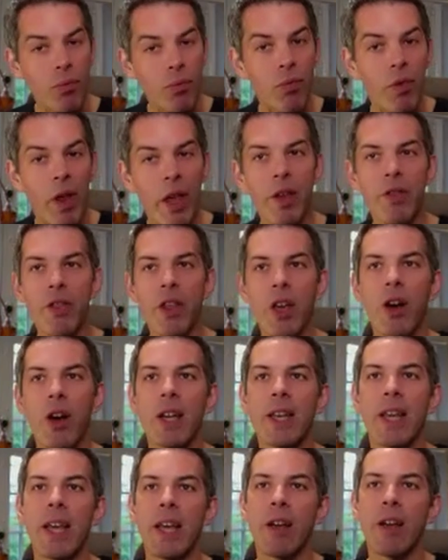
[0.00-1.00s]
And the
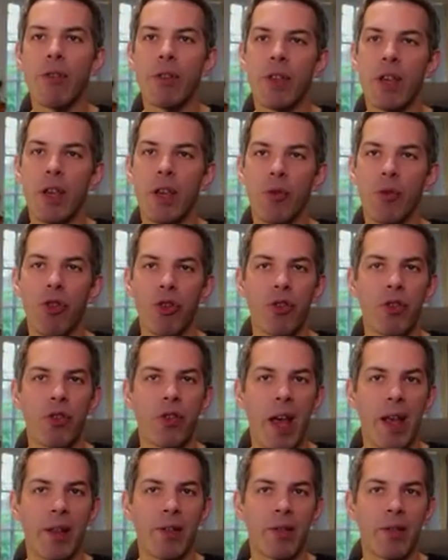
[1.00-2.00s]
idea here is that you just
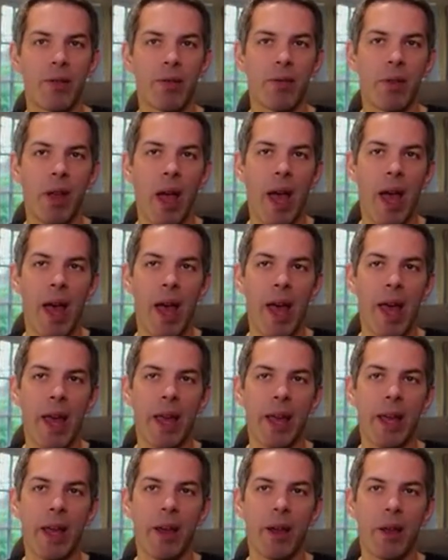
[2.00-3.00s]
set
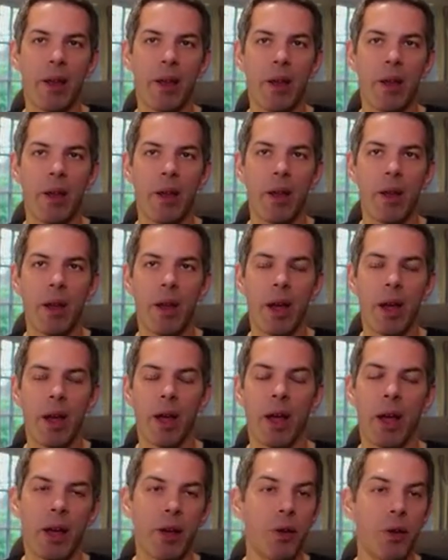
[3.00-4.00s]
a
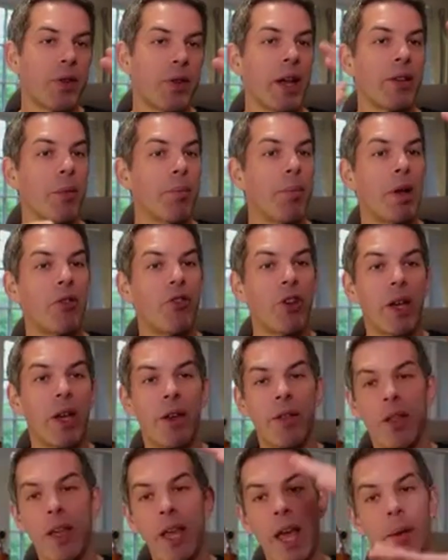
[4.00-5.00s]
budget
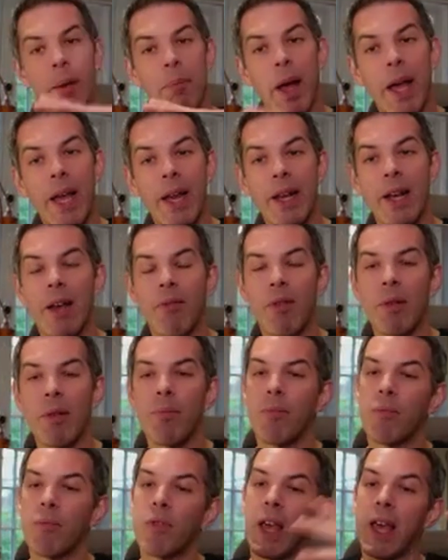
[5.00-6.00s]
at the campaign level.
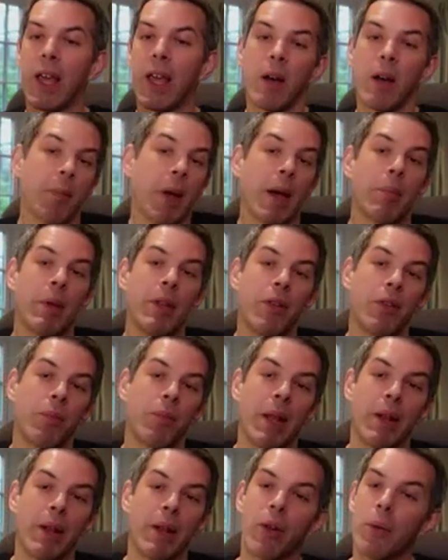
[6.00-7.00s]
Say, I'm happy to
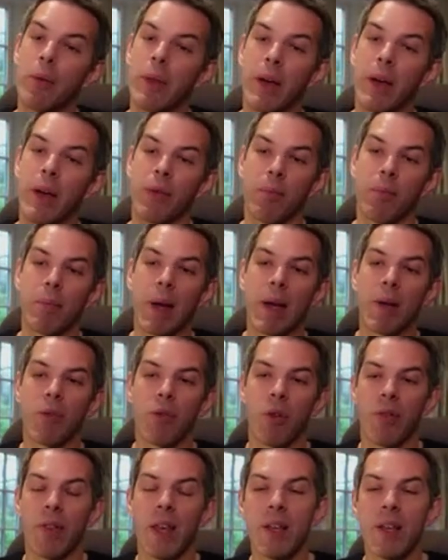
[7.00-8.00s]
spend £2,000
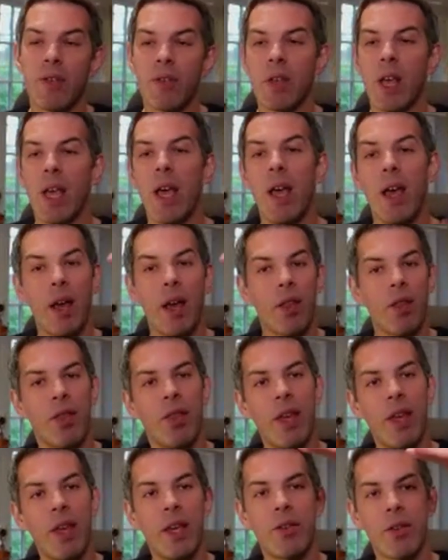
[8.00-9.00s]
on this.
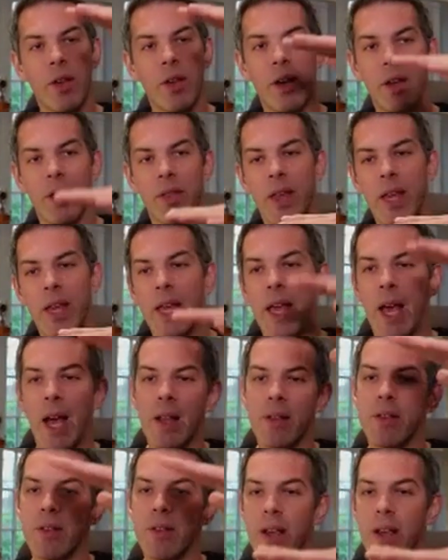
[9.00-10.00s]
These are the
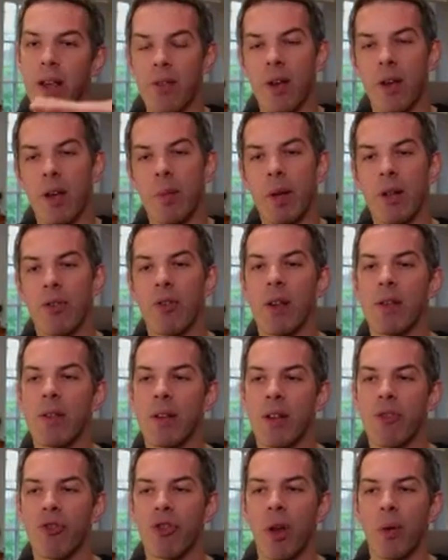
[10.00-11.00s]
ad sets that I'm interested
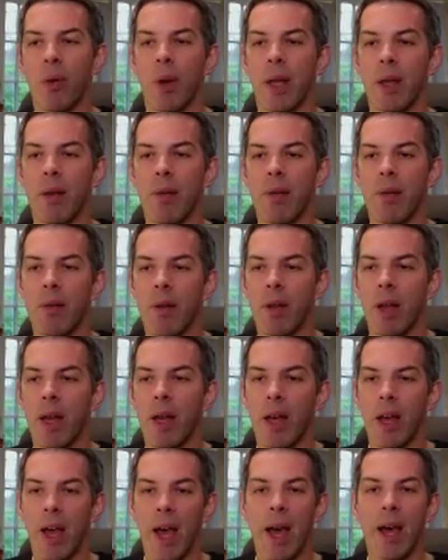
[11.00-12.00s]
in showing
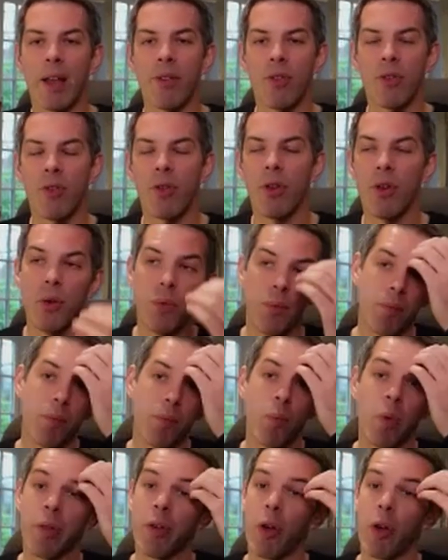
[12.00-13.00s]
ads to
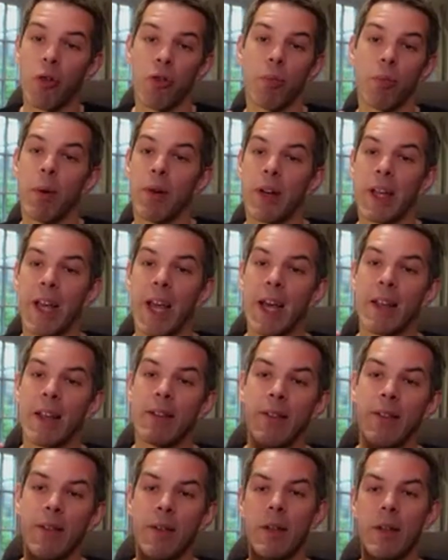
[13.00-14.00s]
with corresponding
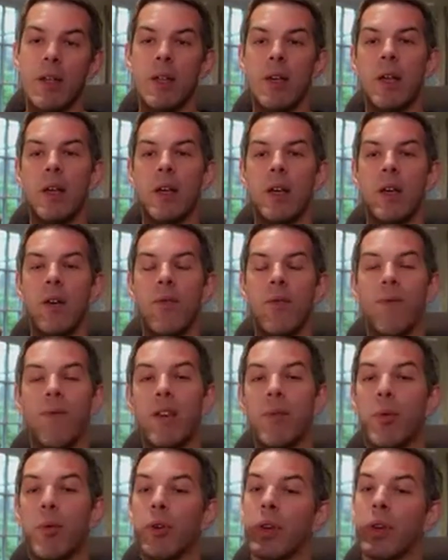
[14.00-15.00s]
ads.
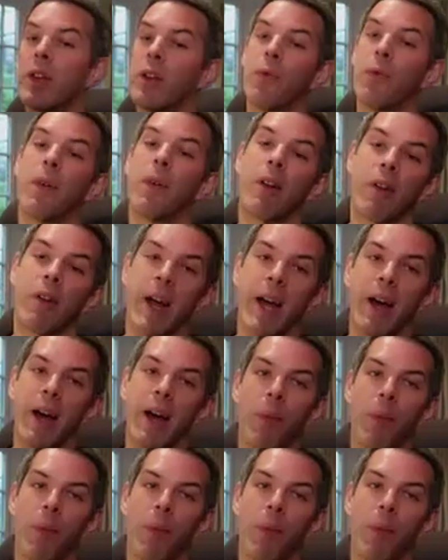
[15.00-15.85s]
Facebook, you figure it out.